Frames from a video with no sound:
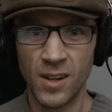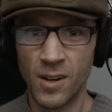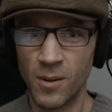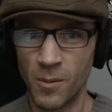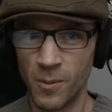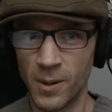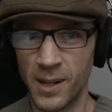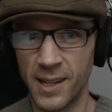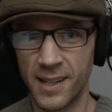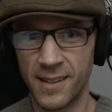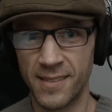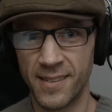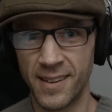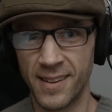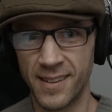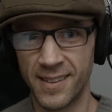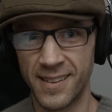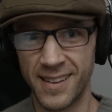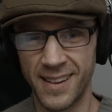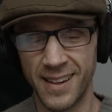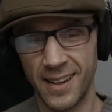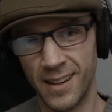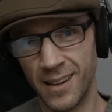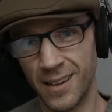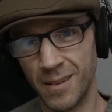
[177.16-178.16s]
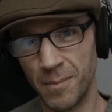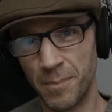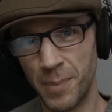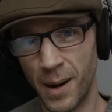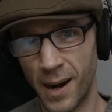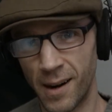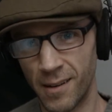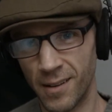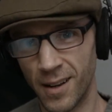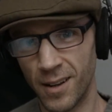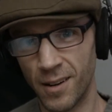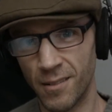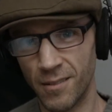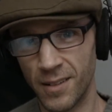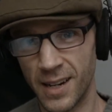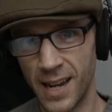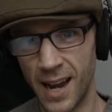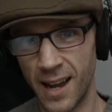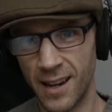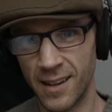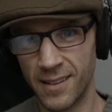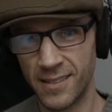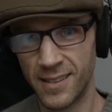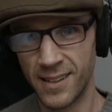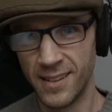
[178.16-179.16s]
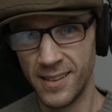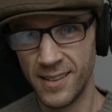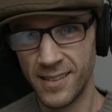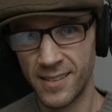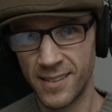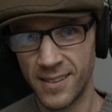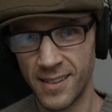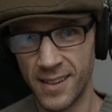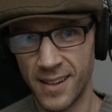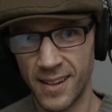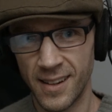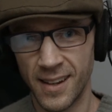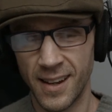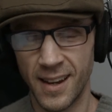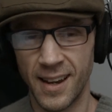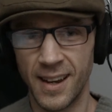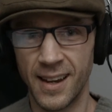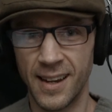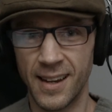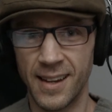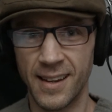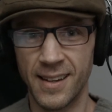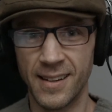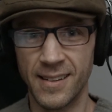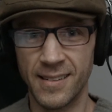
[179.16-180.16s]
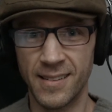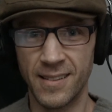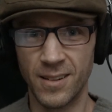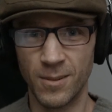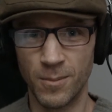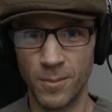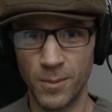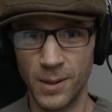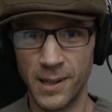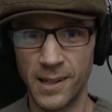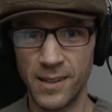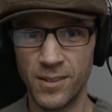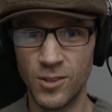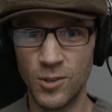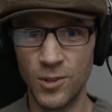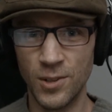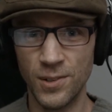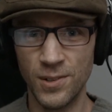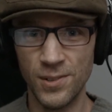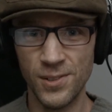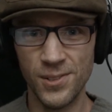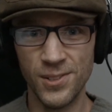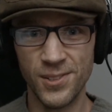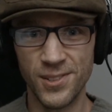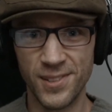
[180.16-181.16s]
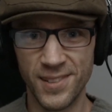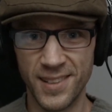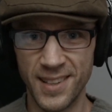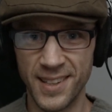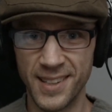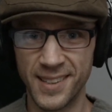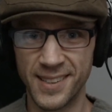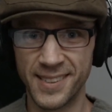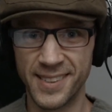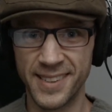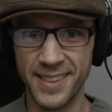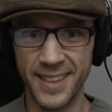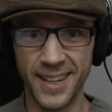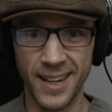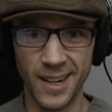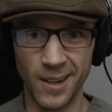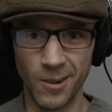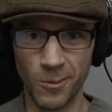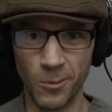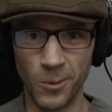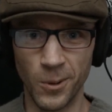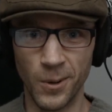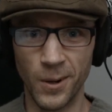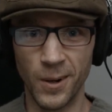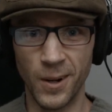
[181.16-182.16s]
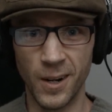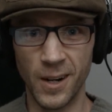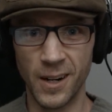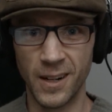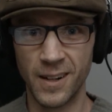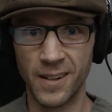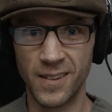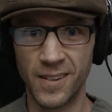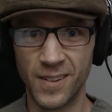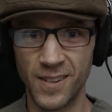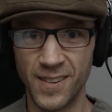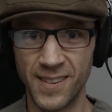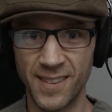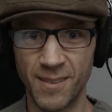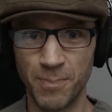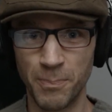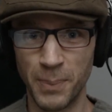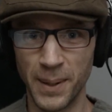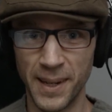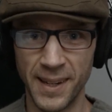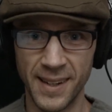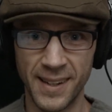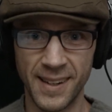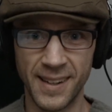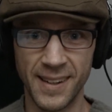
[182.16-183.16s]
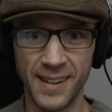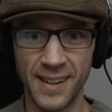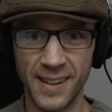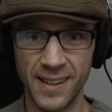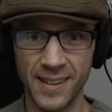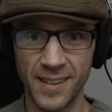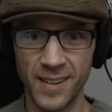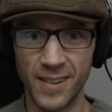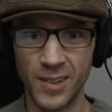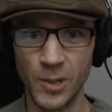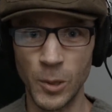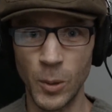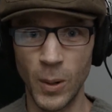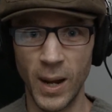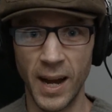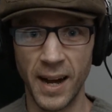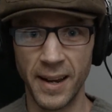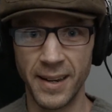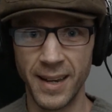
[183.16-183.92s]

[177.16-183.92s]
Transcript: We exist in parallel realities and we use this network to speak into our